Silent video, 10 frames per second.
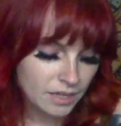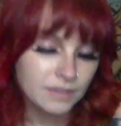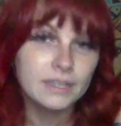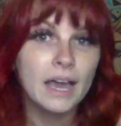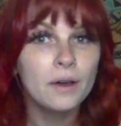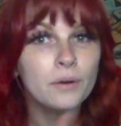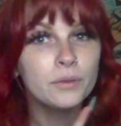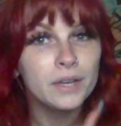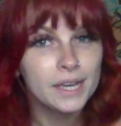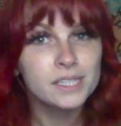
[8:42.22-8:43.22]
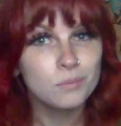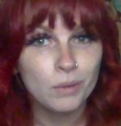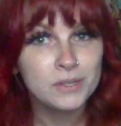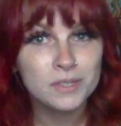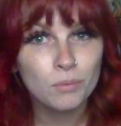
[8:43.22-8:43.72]
now the next
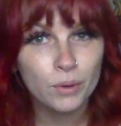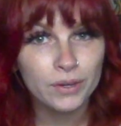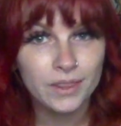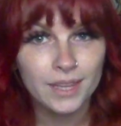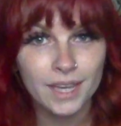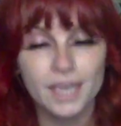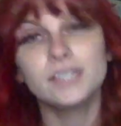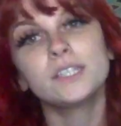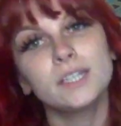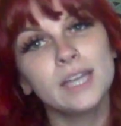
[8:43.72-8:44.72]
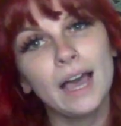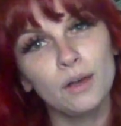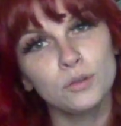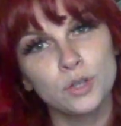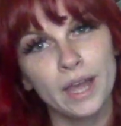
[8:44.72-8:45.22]
most important thing is to
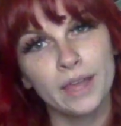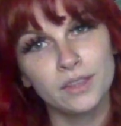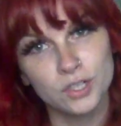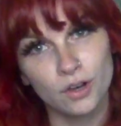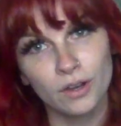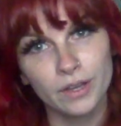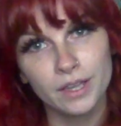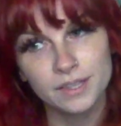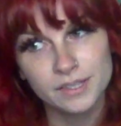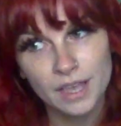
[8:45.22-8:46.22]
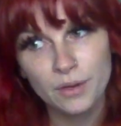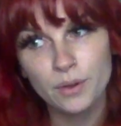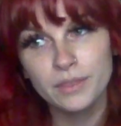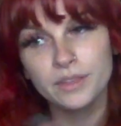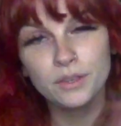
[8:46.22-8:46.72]
towel dry the dog.
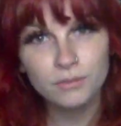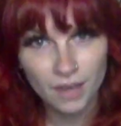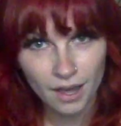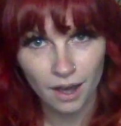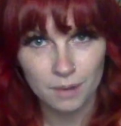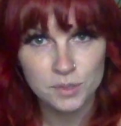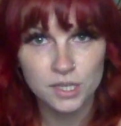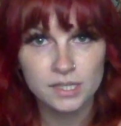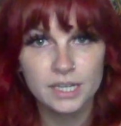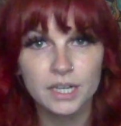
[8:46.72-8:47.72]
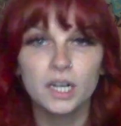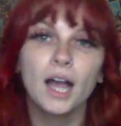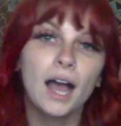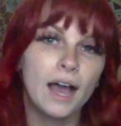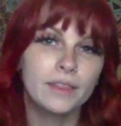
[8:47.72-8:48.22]
So you've got options here
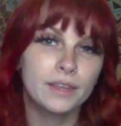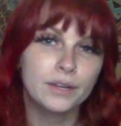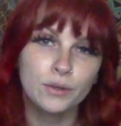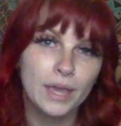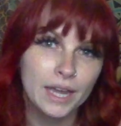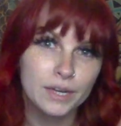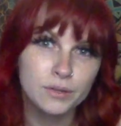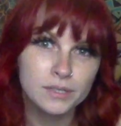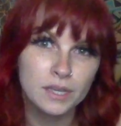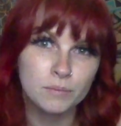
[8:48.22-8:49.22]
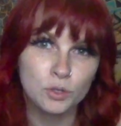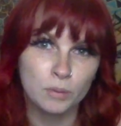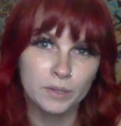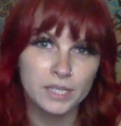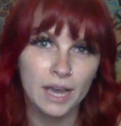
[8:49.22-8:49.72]
that you can use the
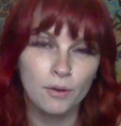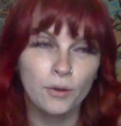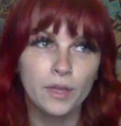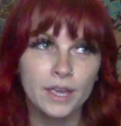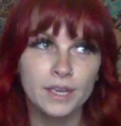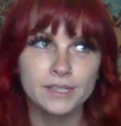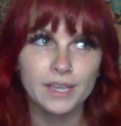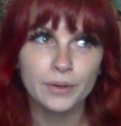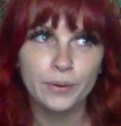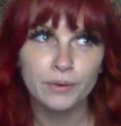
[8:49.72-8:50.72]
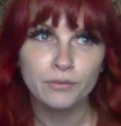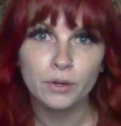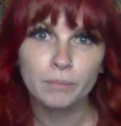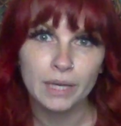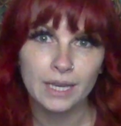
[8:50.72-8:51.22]
absorber towel. So
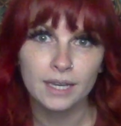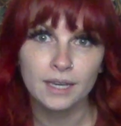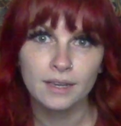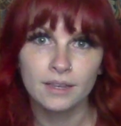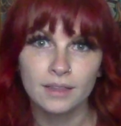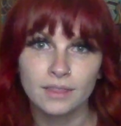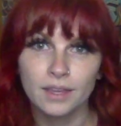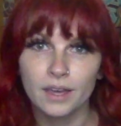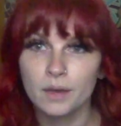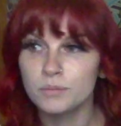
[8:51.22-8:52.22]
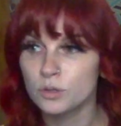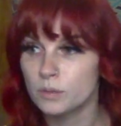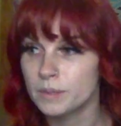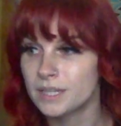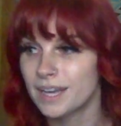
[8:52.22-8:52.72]
for me, the
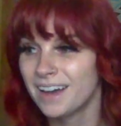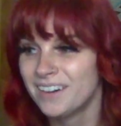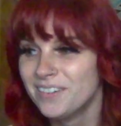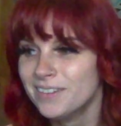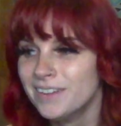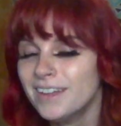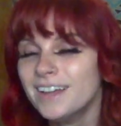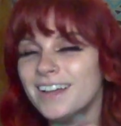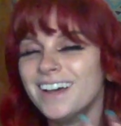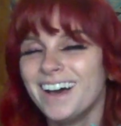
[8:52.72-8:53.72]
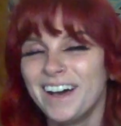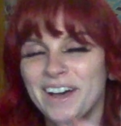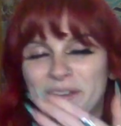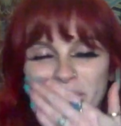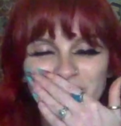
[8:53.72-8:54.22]
absorber towel,
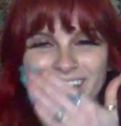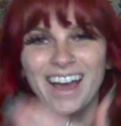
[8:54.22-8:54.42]
I